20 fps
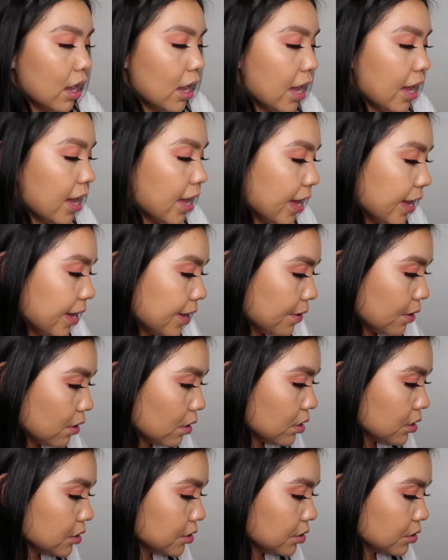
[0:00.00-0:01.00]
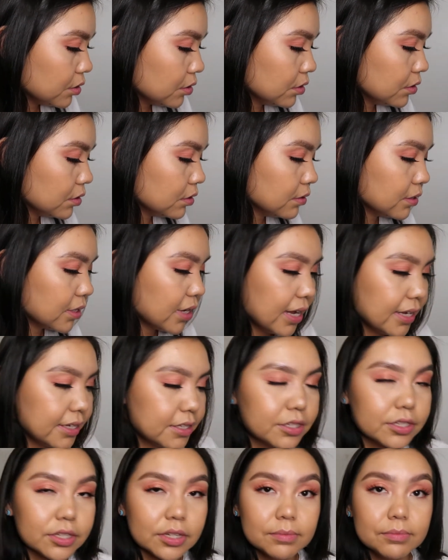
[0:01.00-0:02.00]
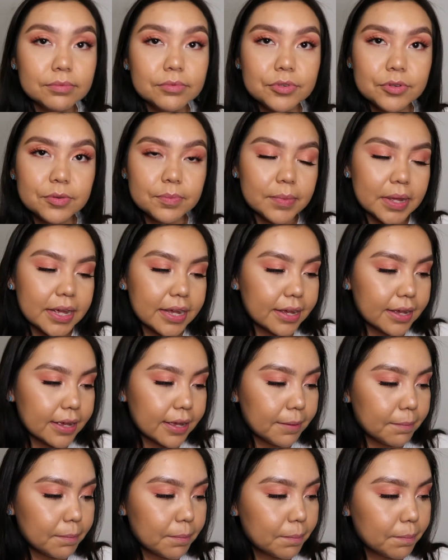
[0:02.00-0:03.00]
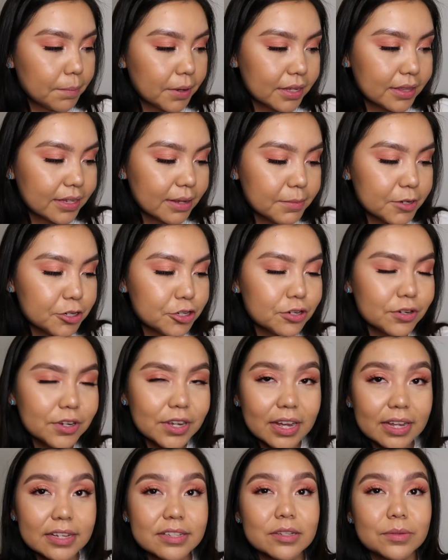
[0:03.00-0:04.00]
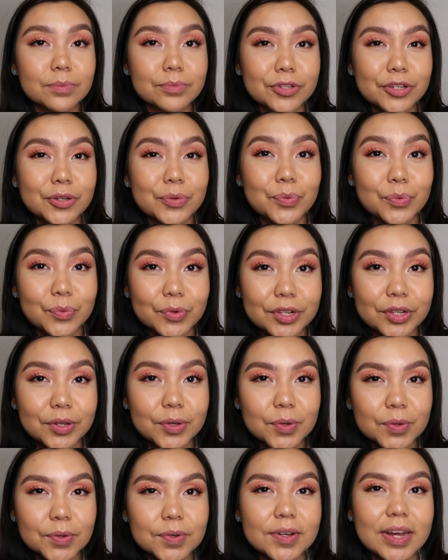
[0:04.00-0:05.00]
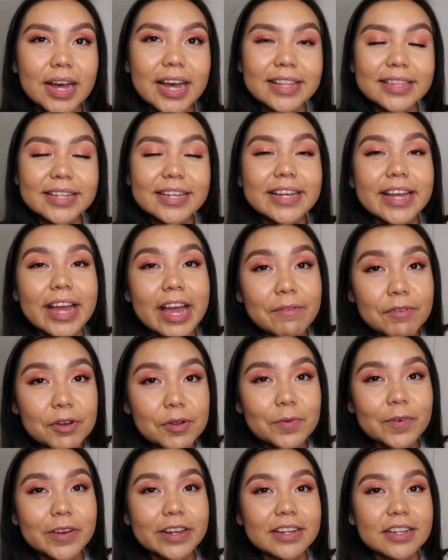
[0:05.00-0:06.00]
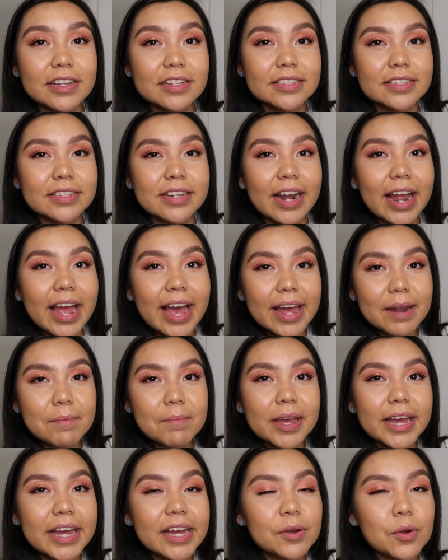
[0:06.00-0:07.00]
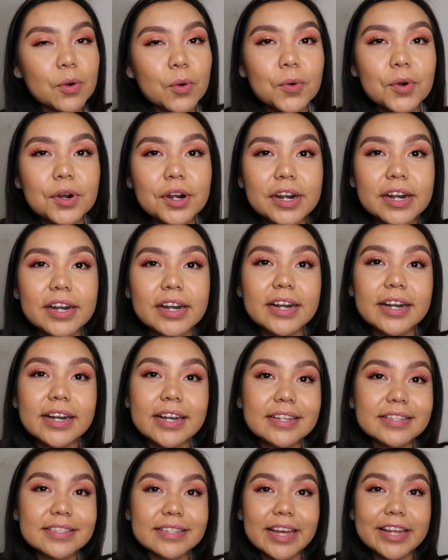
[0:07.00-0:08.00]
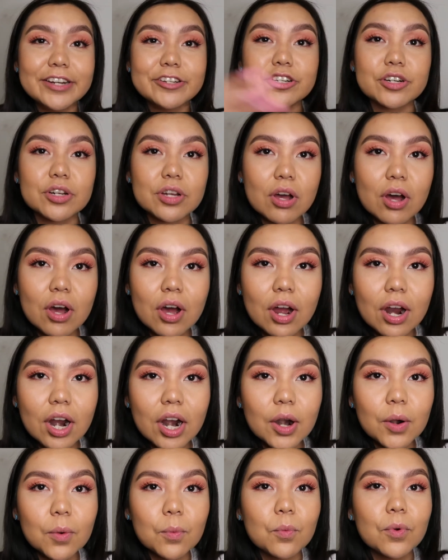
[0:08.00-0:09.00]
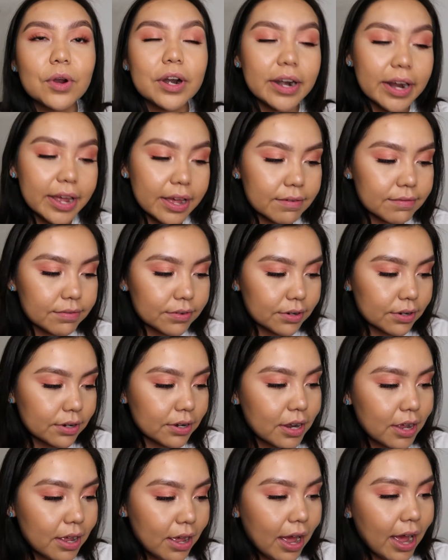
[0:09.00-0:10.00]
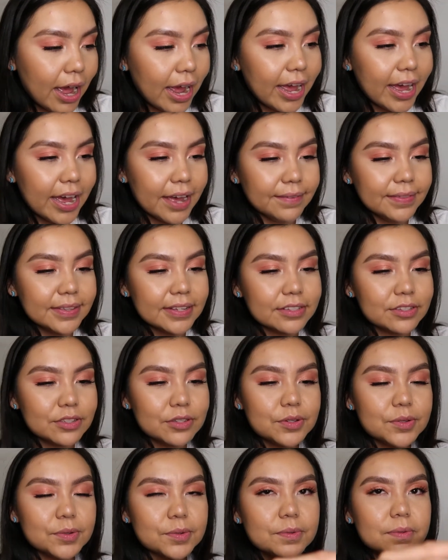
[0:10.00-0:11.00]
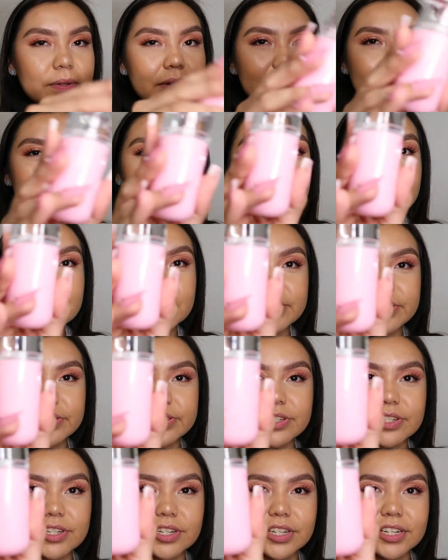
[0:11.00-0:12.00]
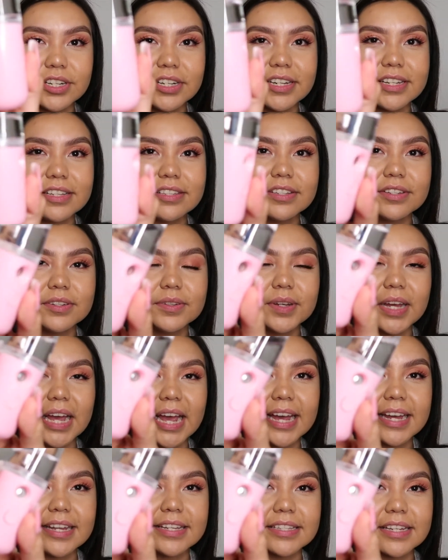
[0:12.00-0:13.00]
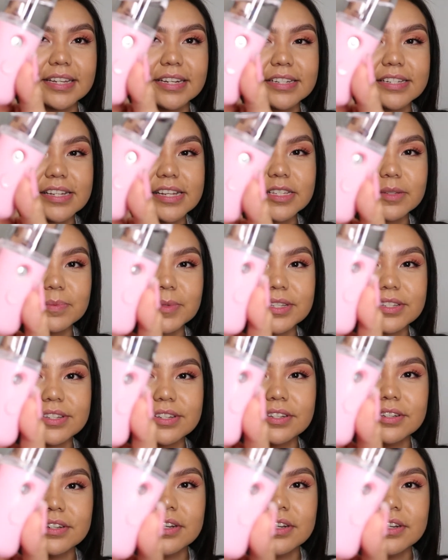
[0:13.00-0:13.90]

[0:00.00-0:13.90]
I also got some new makeup, but let me show you guys something really cool. I think everyone needs in their handbag or inside your car, wherever. I have this new mister. It's a new hand sanitized mister,